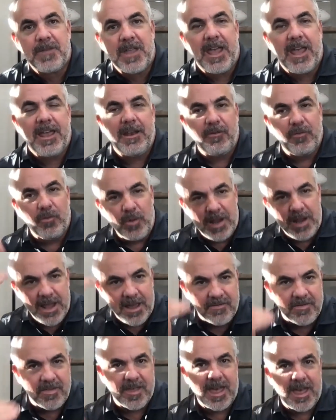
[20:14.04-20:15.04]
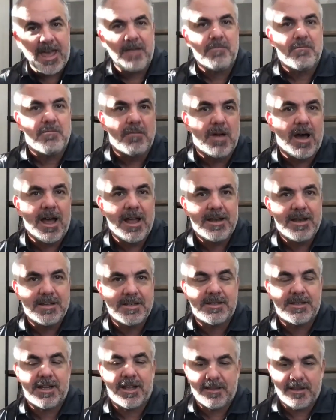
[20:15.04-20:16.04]
And if we have that
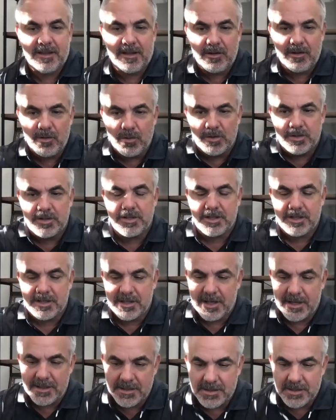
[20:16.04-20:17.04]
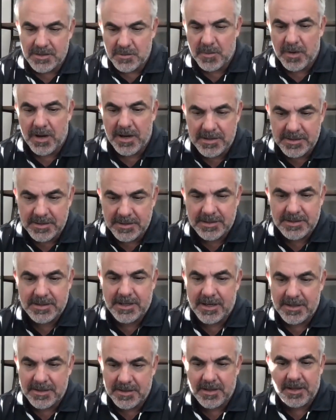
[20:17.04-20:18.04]
mindset that your success is my
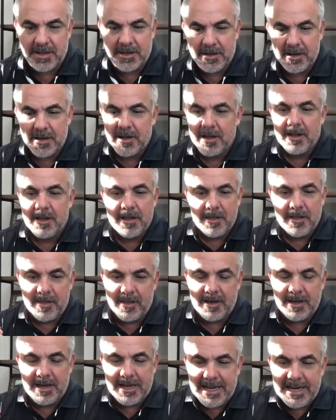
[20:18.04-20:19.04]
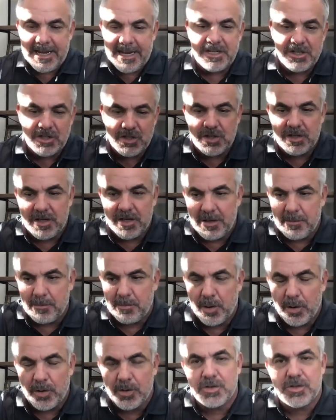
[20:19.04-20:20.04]
success, then each
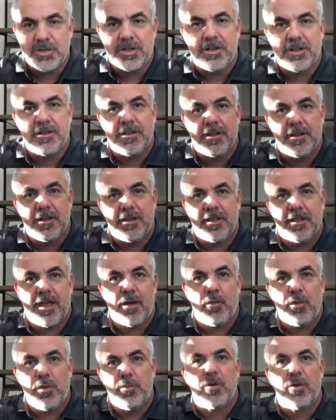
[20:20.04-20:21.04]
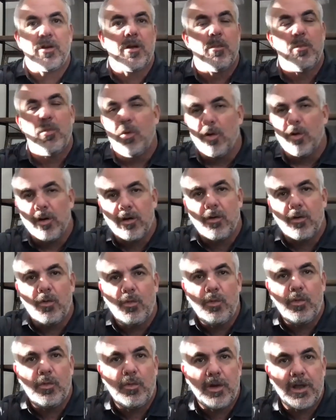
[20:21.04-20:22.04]
person that we bring on board,
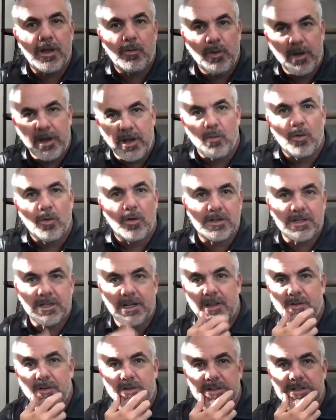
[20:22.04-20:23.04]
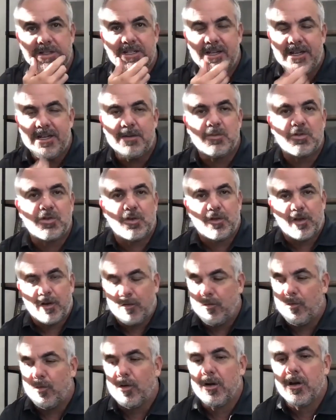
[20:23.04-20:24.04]
we can work together as a team. So
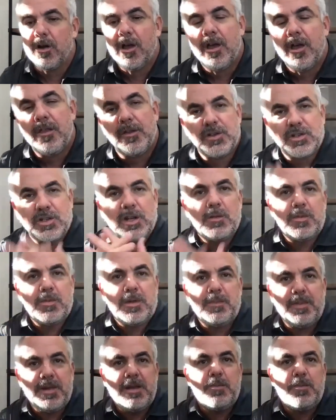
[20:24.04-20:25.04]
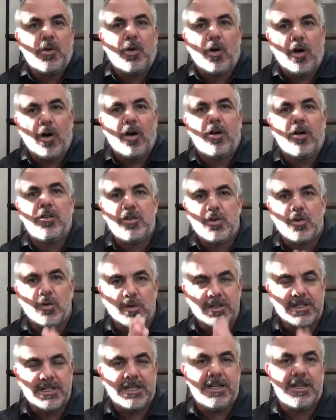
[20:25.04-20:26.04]
therefore, there's going to be people on your
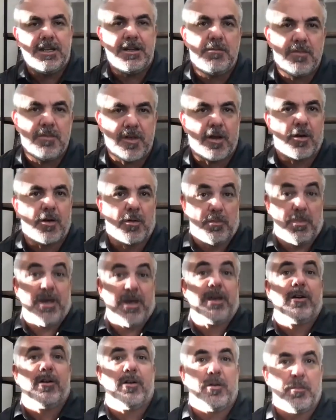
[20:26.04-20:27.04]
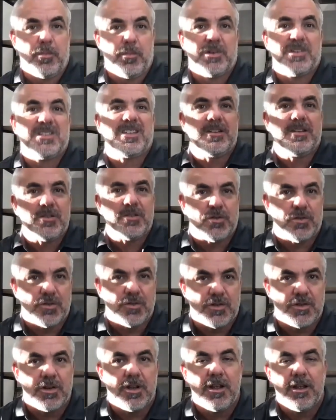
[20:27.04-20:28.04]
team that are better
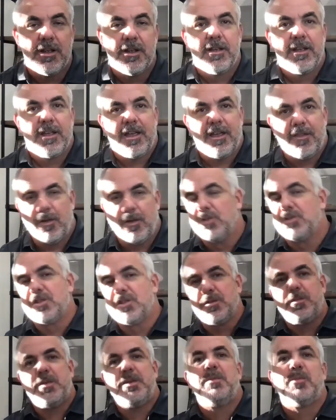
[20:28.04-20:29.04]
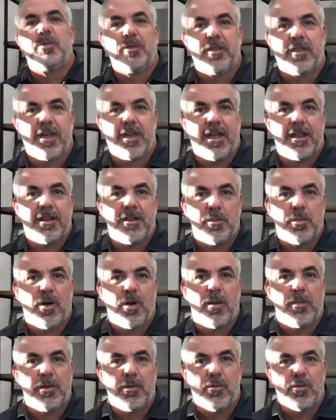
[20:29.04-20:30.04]
presenters. And those are the people that you
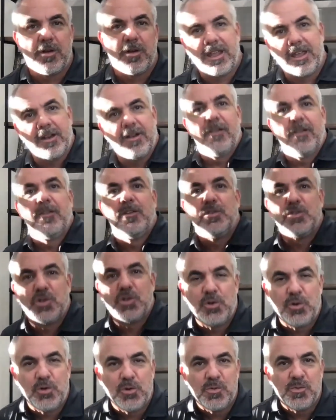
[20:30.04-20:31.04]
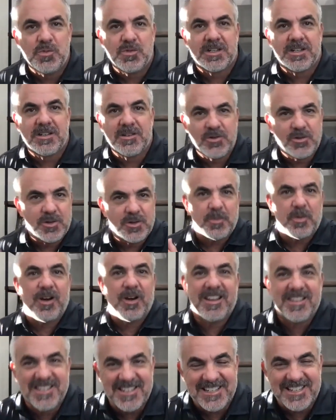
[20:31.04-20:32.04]
probably want to get on the Zooms and do the
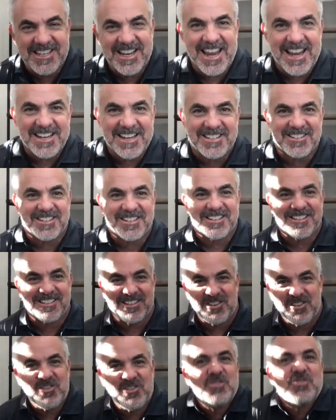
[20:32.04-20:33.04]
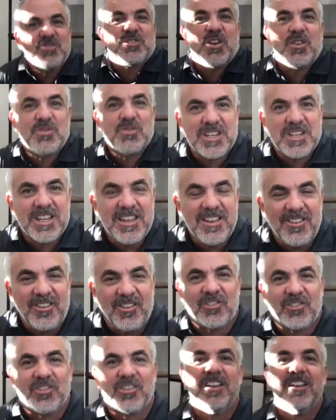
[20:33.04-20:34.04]
presentations and use those
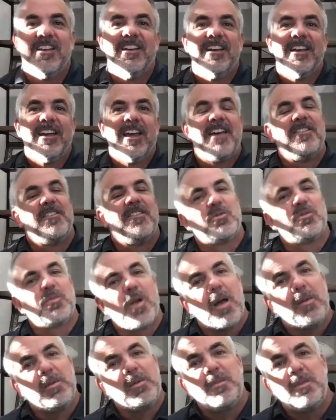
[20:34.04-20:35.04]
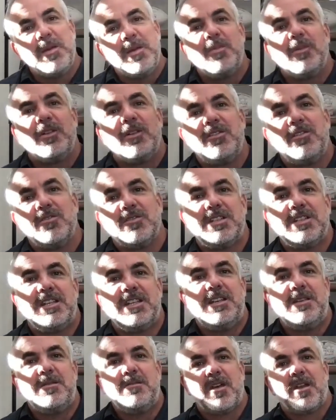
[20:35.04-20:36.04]
skills. And there's probably people on your
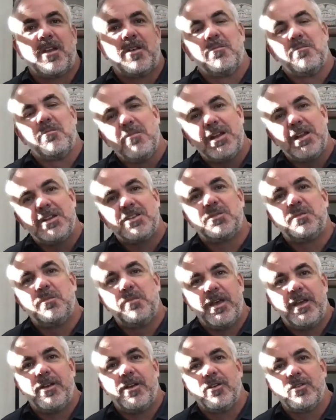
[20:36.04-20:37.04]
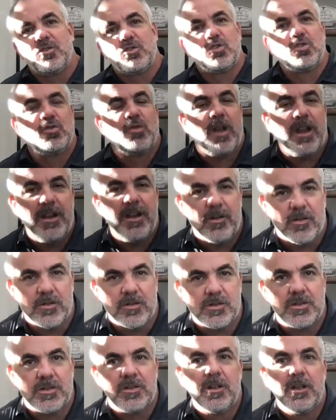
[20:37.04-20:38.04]
team that are much better
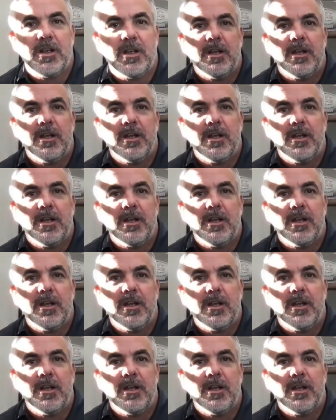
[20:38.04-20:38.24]
trainers.